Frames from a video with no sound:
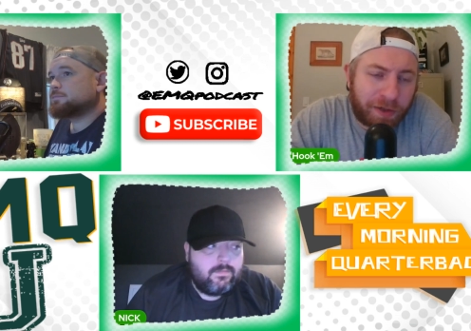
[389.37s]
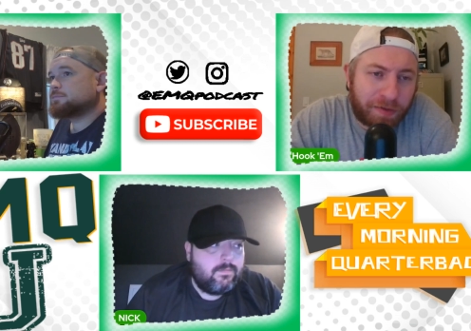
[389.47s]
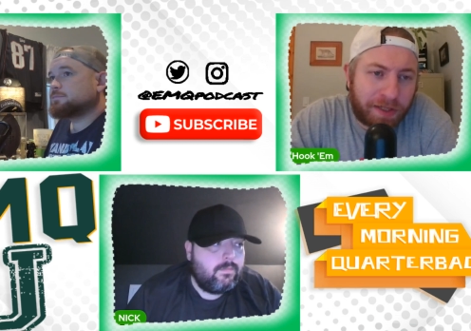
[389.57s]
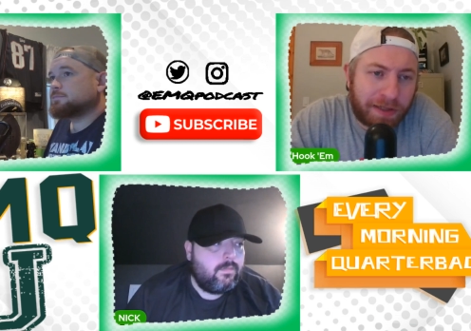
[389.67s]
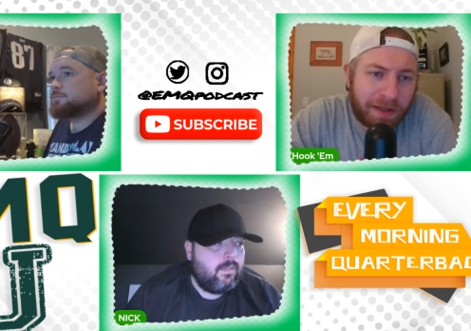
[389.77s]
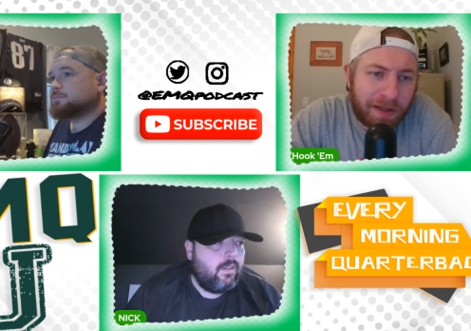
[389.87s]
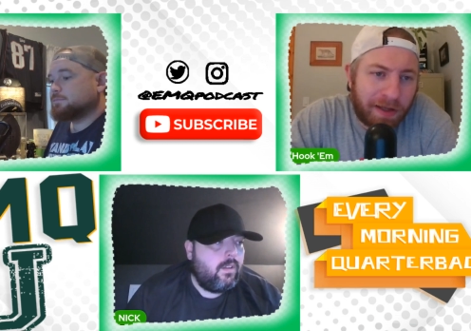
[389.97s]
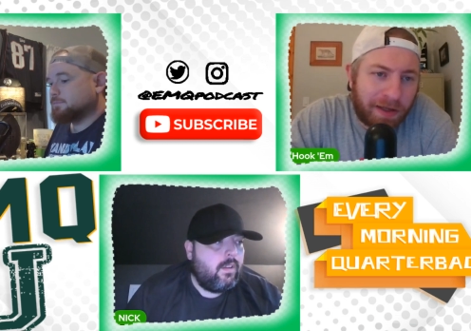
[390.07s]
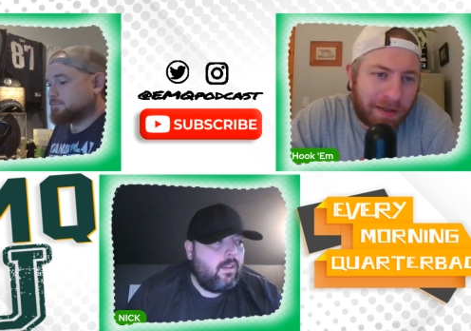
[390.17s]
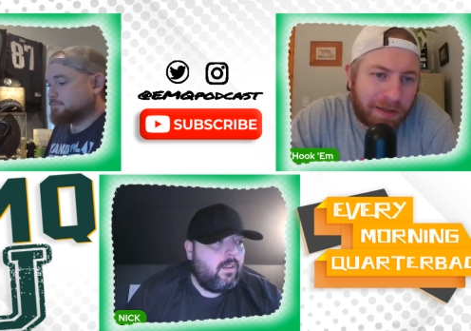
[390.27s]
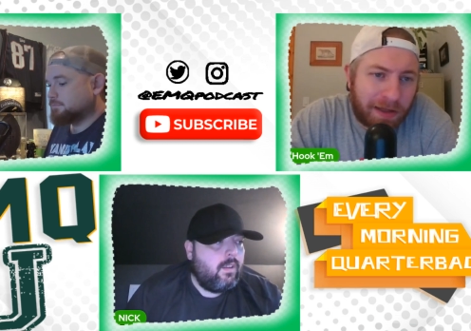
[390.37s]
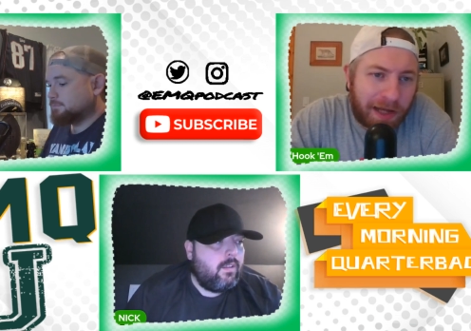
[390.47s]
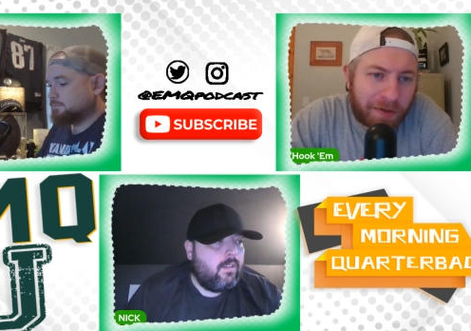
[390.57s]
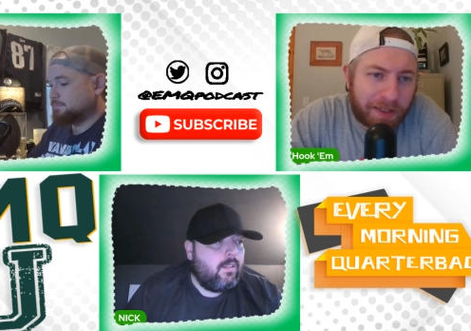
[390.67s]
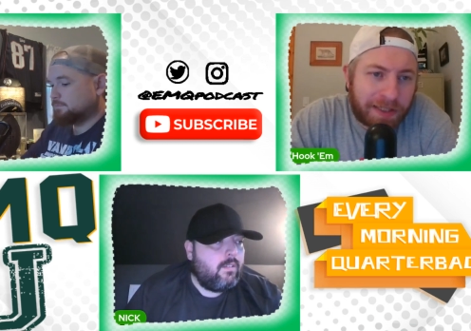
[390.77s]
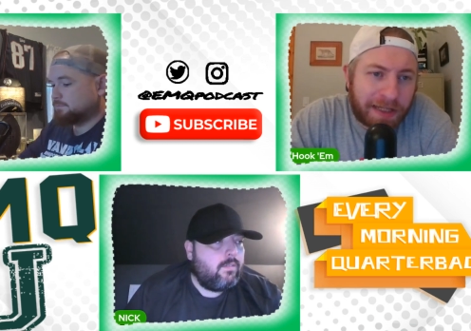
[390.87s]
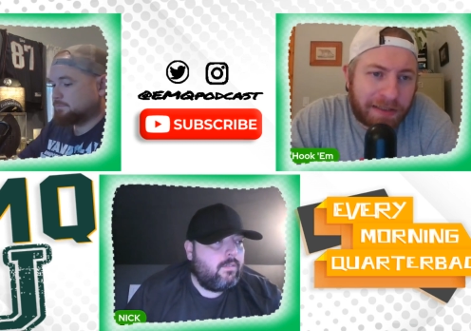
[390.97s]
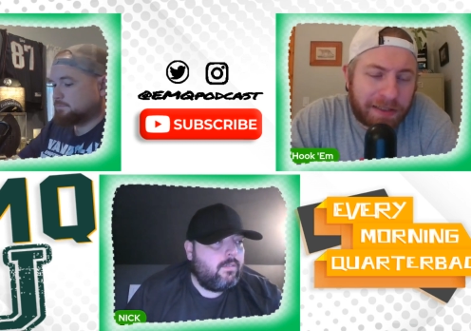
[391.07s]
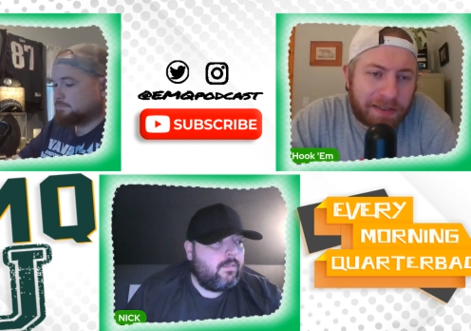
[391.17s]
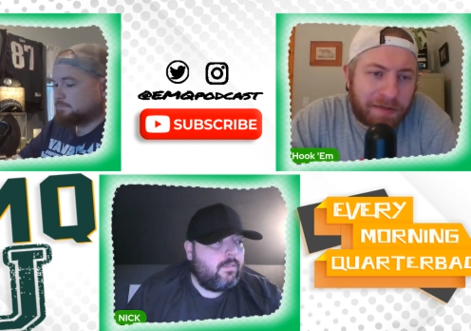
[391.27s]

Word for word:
Speaker 1: don't think, I don't think Texas